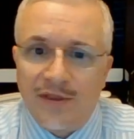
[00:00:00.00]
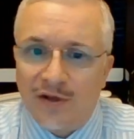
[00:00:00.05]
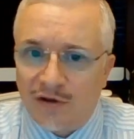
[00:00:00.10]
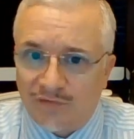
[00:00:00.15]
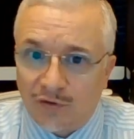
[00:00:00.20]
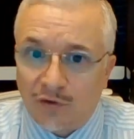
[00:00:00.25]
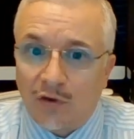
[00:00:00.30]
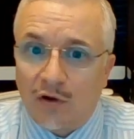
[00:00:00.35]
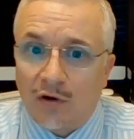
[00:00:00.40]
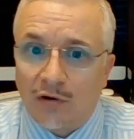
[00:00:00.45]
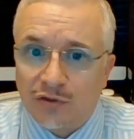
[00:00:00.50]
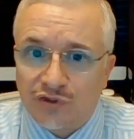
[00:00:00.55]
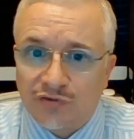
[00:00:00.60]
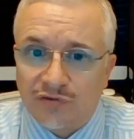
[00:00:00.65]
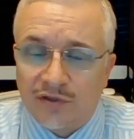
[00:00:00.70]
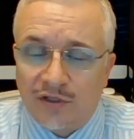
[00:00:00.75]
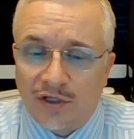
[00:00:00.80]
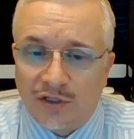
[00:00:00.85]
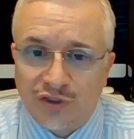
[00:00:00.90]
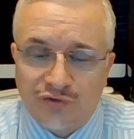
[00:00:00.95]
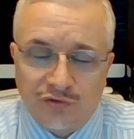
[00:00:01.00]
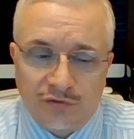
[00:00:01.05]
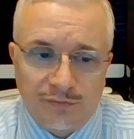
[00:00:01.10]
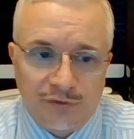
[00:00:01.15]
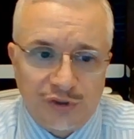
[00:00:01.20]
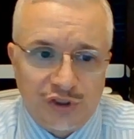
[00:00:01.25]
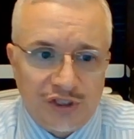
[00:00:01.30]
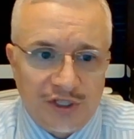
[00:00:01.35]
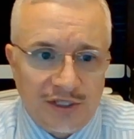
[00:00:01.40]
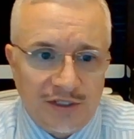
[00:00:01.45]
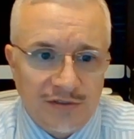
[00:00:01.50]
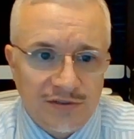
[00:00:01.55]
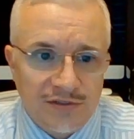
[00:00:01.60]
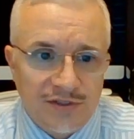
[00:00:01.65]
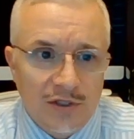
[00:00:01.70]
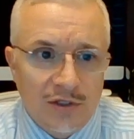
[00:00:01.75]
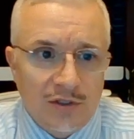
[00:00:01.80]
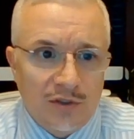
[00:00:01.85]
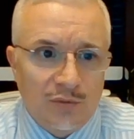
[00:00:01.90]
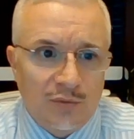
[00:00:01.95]
the larger industrial machines,
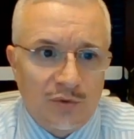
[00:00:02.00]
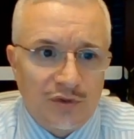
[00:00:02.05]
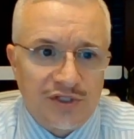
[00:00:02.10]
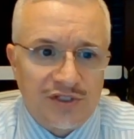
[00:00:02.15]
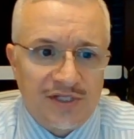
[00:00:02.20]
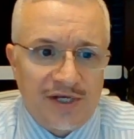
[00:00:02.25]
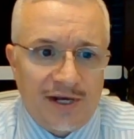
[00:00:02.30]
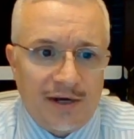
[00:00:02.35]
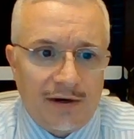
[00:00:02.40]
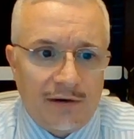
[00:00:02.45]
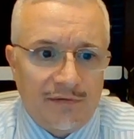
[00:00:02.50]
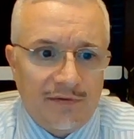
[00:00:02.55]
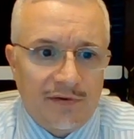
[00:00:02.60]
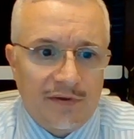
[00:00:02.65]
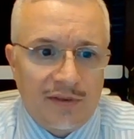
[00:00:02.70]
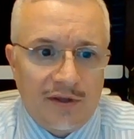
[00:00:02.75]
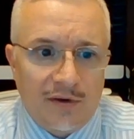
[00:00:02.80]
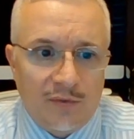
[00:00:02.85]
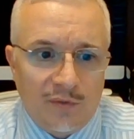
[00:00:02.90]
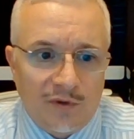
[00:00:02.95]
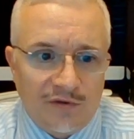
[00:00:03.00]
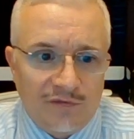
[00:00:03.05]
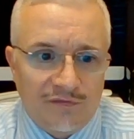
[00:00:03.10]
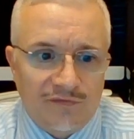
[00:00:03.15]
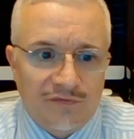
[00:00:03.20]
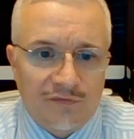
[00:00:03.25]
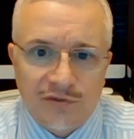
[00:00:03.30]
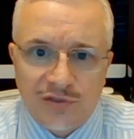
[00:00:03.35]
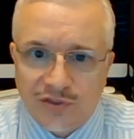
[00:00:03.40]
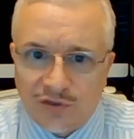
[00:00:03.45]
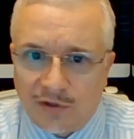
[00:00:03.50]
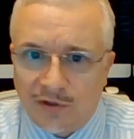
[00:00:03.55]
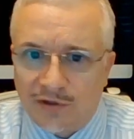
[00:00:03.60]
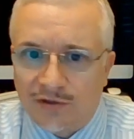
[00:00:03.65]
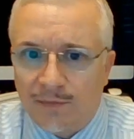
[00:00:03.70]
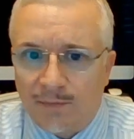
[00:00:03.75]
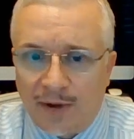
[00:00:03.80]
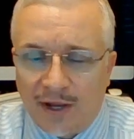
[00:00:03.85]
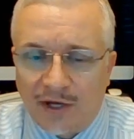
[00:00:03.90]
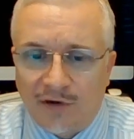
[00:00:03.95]
which is an area that we've started
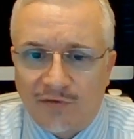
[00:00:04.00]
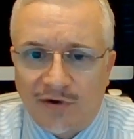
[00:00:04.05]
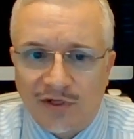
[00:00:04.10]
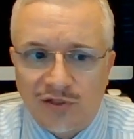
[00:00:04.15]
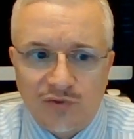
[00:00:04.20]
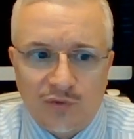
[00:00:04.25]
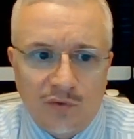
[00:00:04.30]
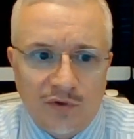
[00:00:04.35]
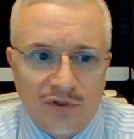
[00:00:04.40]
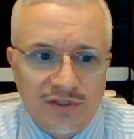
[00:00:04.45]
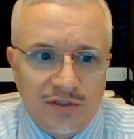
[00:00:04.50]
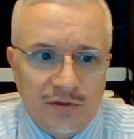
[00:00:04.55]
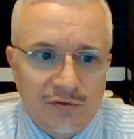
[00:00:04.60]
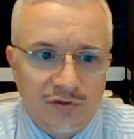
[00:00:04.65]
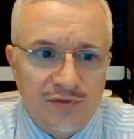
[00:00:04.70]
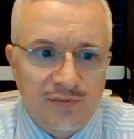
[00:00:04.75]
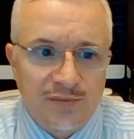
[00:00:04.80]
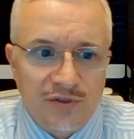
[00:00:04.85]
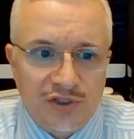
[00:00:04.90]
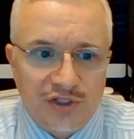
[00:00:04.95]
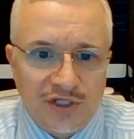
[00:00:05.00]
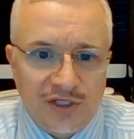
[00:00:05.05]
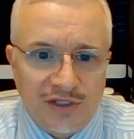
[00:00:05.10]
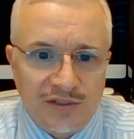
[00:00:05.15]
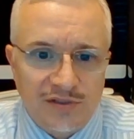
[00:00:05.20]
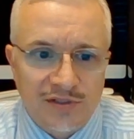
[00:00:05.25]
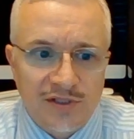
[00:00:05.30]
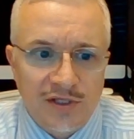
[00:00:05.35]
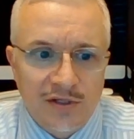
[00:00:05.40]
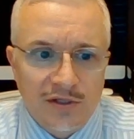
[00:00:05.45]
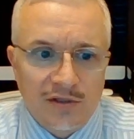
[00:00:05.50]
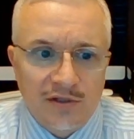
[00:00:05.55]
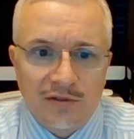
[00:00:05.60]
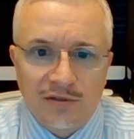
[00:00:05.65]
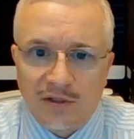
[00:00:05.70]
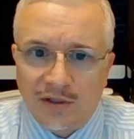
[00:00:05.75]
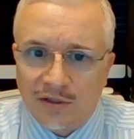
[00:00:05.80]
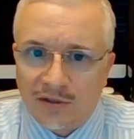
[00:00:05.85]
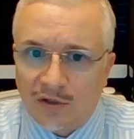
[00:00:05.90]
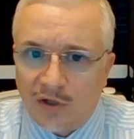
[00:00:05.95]
to migrate towards, and those machines
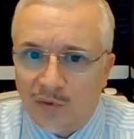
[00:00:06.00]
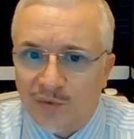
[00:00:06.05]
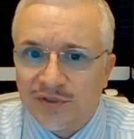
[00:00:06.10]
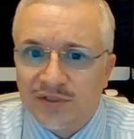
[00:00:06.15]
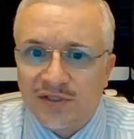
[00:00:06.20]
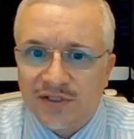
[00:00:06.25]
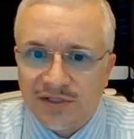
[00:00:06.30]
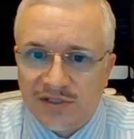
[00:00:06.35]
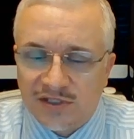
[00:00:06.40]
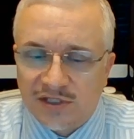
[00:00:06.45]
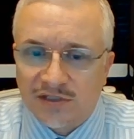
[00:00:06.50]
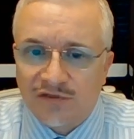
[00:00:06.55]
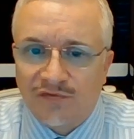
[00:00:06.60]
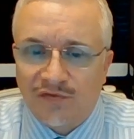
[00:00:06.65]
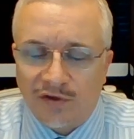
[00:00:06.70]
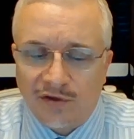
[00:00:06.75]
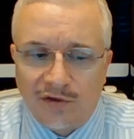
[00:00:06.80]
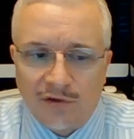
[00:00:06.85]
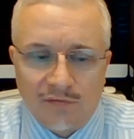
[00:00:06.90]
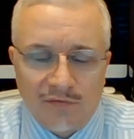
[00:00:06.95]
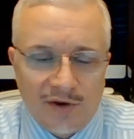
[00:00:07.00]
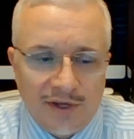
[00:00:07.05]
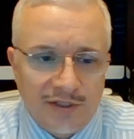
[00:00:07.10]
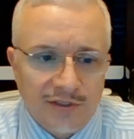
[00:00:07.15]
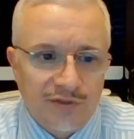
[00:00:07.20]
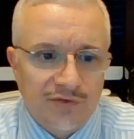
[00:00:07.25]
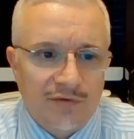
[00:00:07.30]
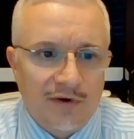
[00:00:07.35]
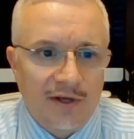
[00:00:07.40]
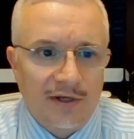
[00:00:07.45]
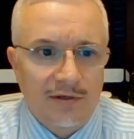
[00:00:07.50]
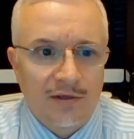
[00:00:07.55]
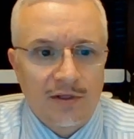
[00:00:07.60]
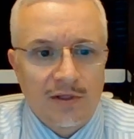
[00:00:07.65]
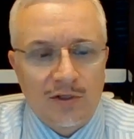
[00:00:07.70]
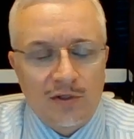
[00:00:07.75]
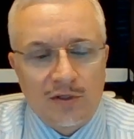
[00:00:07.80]
go into the six-figure range, right?